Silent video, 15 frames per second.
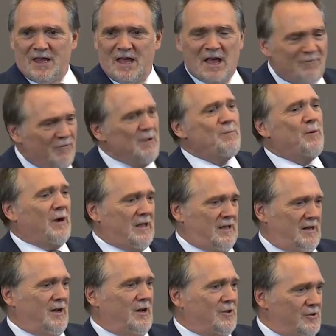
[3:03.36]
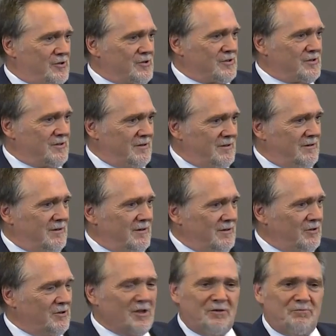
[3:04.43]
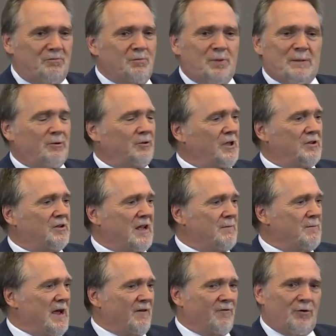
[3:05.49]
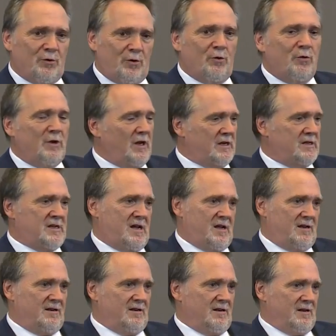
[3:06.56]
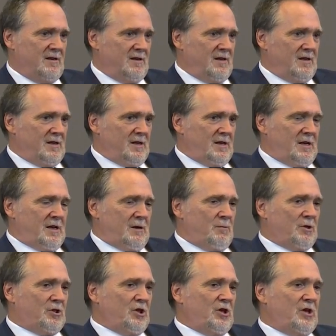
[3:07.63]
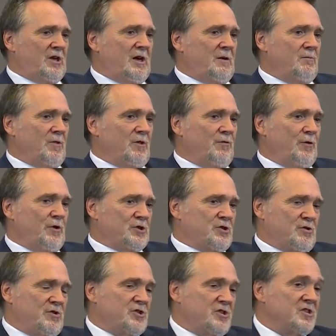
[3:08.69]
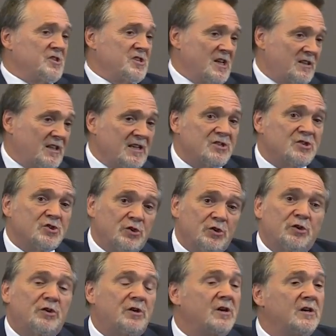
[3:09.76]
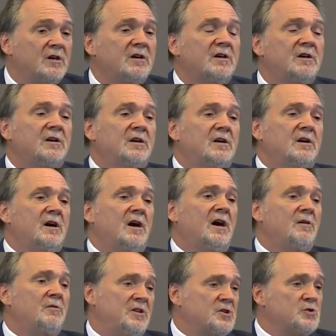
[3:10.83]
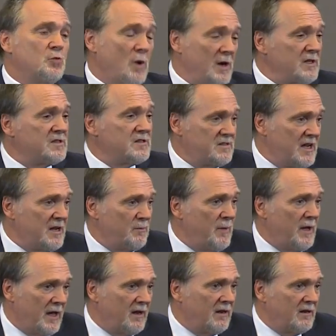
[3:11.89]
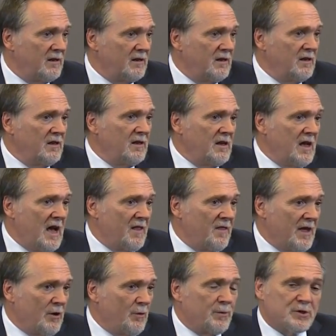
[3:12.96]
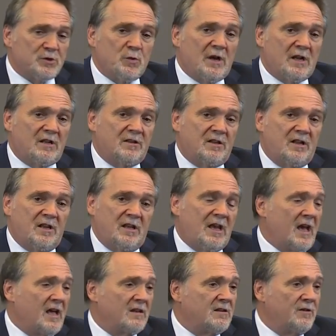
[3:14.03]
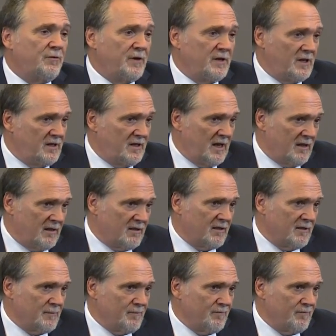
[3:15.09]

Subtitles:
Everybody knows people don't come back who are really dead. But the first Christians said they saw this once dead man and they were persuaded that he had defeated death.